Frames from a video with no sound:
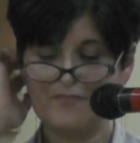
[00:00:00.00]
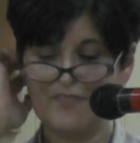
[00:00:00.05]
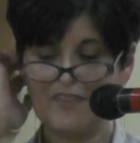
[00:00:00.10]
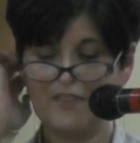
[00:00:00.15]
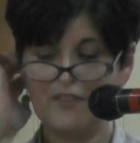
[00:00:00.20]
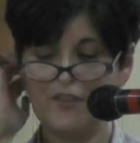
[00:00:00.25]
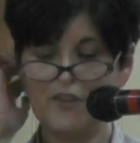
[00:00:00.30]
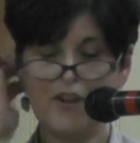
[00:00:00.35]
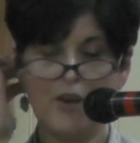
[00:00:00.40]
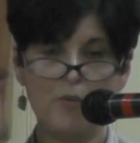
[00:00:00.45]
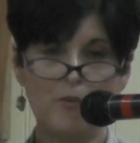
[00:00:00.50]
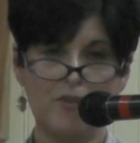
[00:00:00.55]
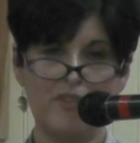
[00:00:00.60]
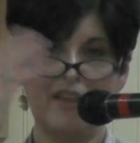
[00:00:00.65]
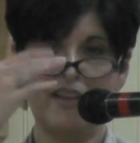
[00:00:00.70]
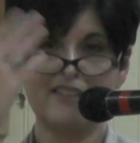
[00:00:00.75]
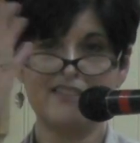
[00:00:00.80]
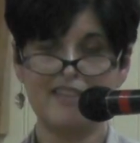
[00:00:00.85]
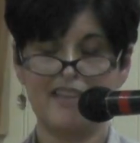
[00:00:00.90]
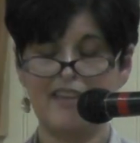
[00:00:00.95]
if you know where
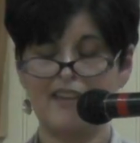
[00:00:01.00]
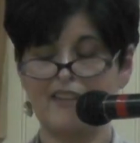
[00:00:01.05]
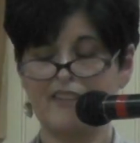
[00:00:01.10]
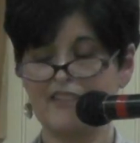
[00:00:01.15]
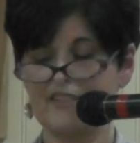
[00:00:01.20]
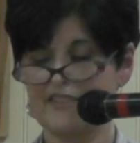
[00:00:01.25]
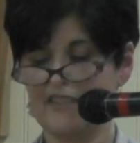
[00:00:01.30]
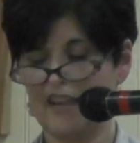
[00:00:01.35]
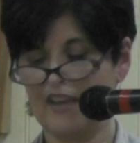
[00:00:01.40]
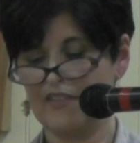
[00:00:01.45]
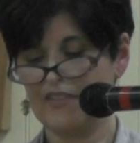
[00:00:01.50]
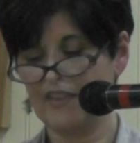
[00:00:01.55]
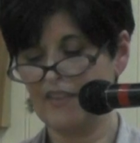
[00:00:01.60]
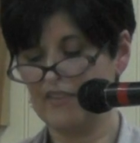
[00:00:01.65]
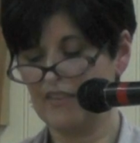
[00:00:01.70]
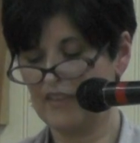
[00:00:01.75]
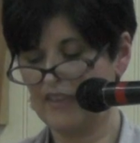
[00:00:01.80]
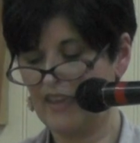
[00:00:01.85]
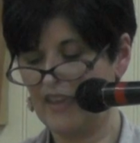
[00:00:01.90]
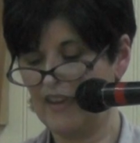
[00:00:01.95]
that's at in the south
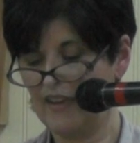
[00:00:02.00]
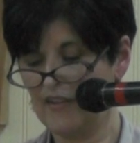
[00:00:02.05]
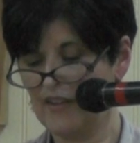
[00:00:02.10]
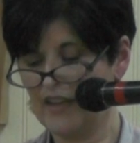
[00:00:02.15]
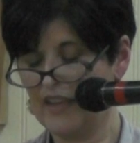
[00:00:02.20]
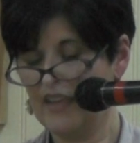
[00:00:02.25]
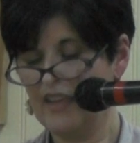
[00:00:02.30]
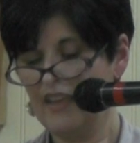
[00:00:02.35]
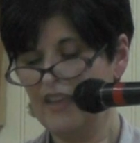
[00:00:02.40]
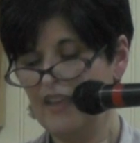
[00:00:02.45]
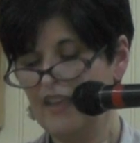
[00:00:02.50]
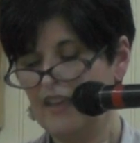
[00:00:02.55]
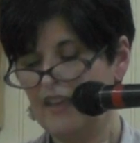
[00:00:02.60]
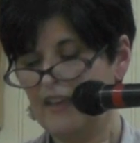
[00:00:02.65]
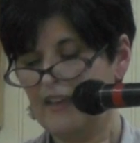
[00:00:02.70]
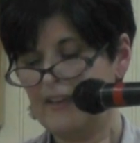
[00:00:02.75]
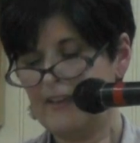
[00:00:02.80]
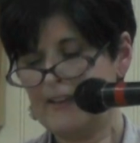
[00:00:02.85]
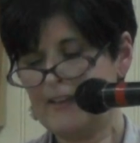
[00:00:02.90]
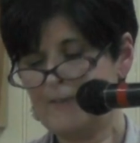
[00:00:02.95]
end of the county.
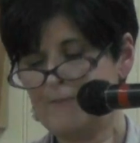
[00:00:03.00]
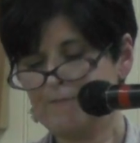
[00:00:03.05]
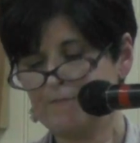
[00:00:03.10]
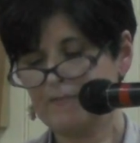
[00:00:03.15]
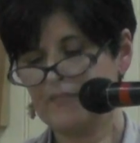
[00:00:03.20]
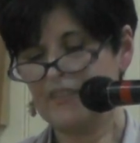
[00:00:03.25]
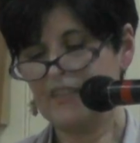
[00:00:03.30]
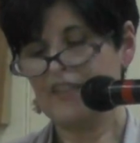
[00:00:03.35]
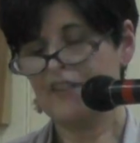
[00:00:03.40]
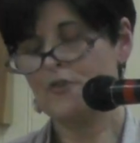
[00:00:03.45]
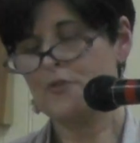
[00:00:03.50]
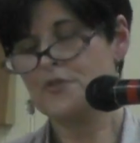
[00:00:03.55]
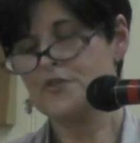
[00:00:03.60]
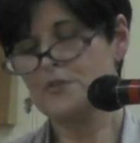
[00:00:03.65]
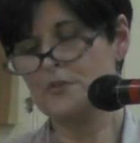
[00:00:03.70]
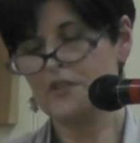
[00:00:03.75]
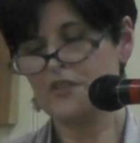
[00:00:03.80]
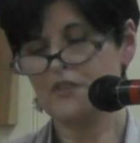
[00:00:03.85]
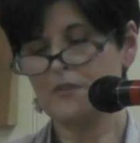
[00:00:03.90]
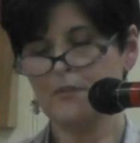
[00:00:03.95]
Then, of course,
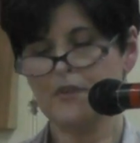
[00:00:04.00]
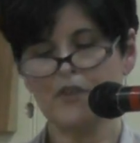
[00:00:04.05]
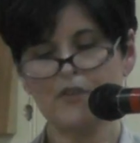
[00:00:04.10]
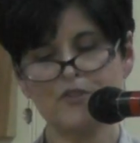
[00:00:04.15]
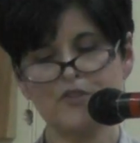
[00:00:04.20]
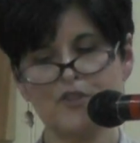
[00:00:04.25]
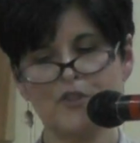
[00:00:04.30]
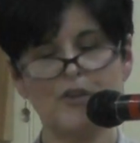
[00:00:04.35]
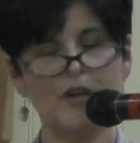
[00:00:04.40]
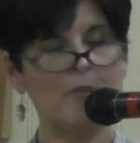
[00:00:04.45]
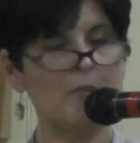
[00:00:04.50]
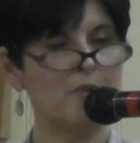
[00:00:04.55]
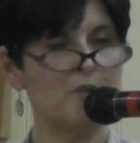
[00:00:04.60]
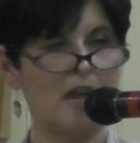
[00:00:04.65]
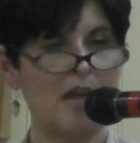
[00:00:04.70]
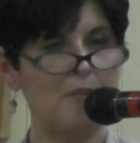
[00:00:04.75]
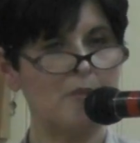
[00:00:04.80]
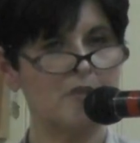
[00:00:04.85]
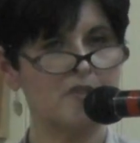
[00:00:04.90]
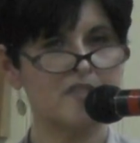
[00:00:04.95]
I went to middle school. I'm
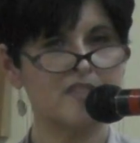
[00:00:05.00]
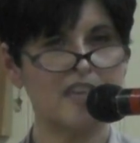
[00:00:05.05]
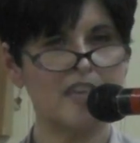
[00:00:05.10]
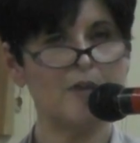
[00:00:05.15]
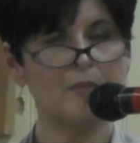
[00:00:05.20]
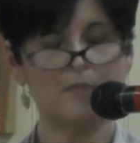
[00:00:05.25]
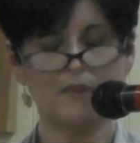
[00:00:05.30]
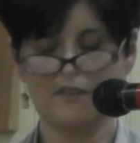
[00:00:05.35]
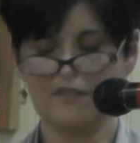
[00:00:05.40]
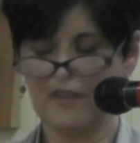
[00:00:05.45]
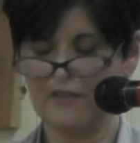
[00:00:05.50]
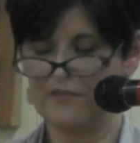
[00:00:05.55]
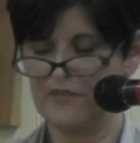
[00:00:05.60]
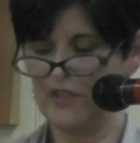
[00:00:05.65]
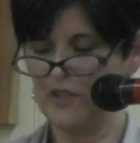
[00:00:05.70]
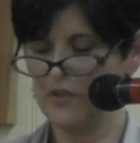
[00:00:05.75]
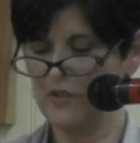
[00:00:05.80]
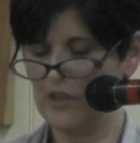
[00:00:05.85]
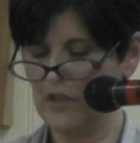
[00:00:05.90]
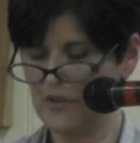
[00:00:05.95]
going to skip a
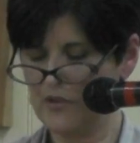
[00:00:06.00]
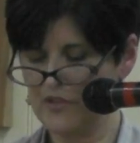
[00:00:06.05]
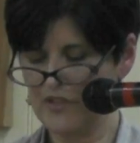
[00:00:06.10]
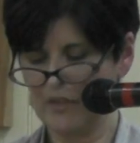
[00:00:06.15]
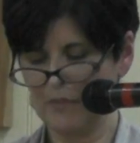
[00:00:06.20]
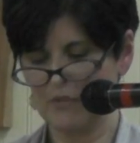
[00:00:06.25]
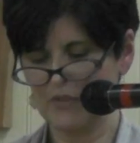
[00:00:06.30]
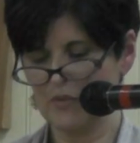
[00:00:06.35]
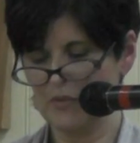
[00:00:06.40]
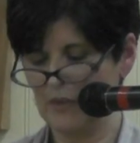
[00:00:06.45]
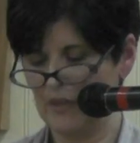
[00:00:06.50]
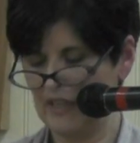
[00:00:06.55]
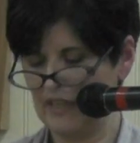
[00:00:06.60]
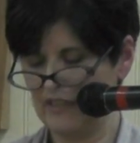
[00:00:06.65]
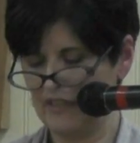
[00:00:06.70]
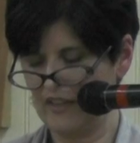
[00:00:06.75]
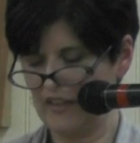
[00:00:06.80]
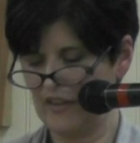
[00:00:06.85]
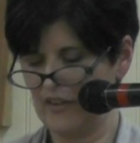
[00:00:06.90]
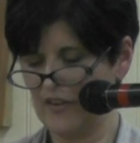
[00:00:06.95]
few years in between
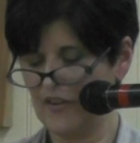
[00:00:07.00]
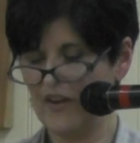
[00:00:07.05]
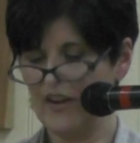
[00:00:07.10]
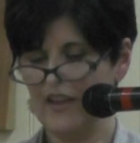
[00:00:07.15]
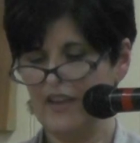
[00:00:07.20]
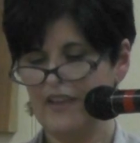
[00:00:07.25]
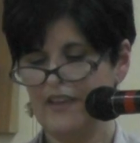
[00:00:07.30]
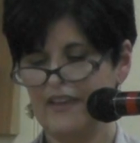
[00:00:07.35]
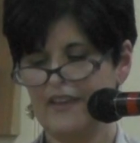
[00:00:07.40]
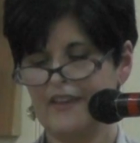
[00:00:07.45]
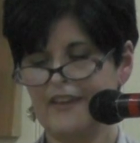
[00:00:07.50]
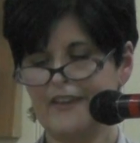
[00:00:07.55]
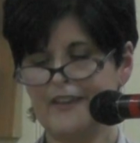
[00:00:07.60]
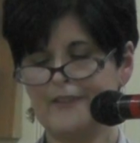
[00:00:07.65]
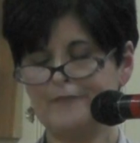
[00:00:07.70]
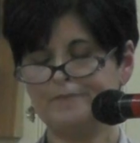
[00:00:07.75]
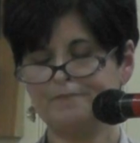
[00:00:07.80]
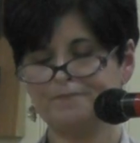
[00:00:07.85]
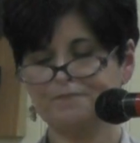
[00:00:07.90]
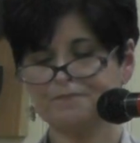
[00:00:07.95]
here.
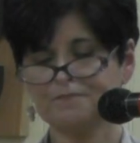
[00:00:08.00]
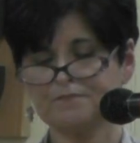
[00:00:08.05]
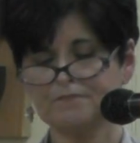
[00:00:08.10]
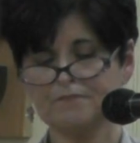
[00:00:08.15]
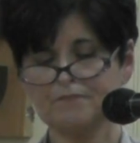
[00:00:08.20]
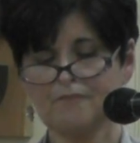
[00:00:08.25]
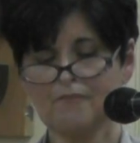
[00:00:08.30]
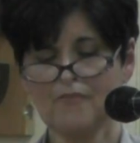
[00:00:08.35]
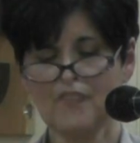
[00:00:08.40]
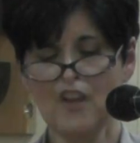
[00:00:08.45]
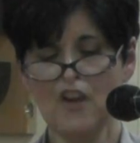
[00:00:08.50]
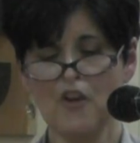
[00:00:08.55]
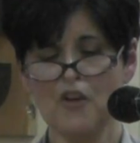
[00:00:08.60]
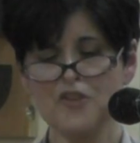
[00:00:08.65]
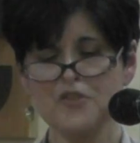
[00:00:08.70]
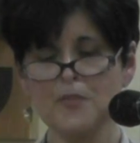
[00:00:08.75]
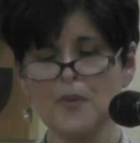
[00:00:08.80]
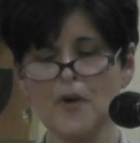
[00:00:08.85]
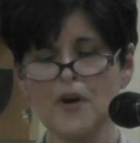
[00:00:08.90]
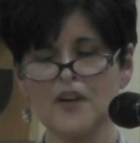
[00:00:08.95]

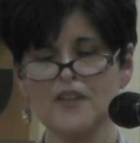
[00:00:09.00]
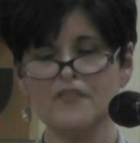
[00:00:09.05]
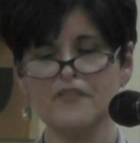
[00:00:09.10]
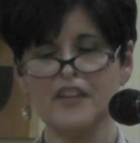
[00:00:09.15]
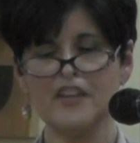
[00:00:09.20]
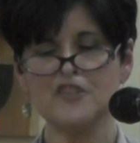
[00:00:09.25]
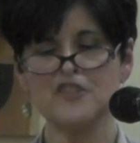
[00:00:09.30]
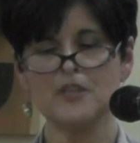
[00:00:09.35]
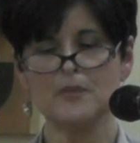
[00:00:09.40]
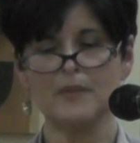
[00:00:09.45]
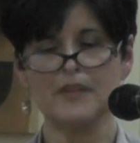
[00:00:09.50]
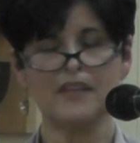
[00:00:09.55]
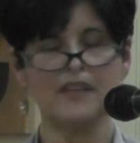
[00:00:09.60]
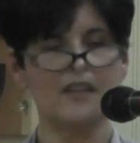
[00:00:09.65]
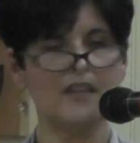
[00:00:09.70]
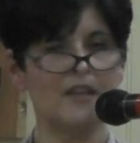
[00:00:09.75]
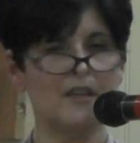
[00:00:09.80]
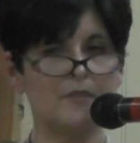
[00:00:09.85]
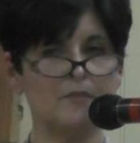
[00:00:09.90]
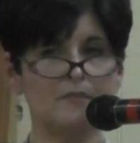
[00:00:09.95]
Horace Barton eventually
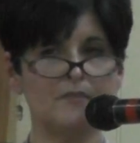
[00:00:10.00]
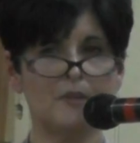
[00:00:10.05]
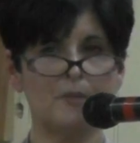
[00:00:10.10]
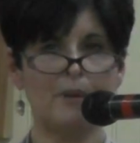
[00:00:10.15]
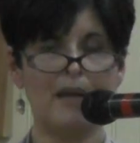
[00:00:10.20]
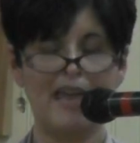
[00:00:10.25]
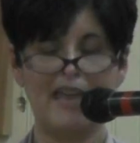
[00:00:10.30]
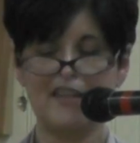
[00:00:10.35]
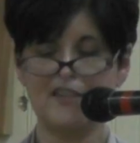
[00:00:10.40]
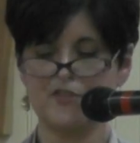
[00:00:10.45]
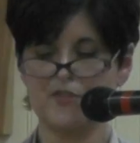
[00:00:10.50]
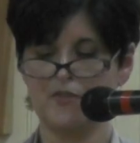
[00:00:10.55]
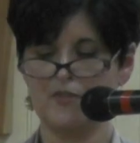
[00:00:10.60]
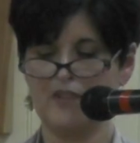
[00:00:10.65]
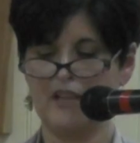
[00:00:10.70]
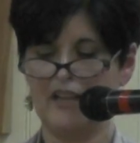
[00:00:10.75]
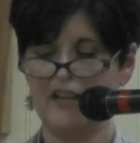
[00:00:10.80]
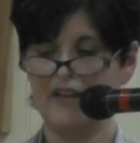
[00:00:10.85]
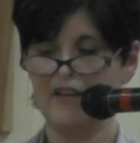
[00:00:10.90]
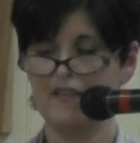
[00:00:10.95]
became the pastor
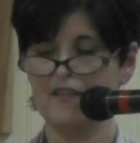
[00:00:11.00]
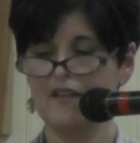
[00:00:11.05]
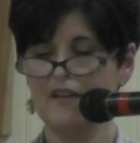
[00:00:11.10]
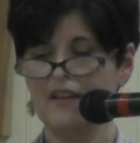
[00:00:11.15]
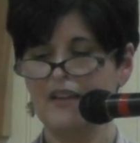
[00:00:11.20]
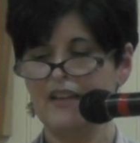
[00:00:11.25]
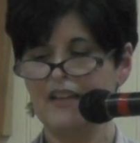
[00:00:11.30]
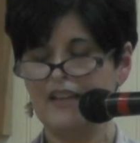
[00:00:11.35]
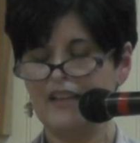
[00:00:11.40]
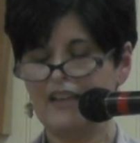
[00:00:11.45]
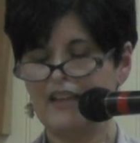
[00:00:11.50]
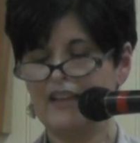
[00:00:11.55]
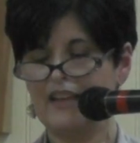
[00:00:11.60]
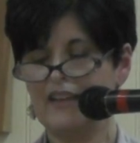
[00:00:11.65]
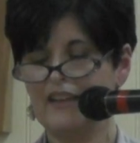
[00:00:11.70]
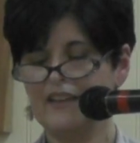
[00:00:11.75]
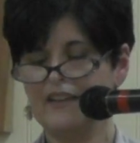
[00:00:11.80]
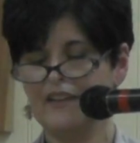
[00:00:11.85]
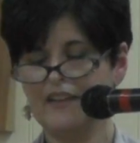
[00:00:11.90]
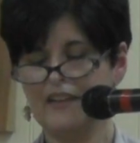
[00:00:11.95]
there,
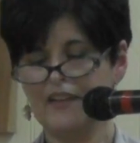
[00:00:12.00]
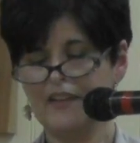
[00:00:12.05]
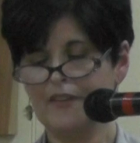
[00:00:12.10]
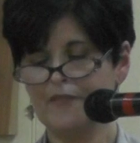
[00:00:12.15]
and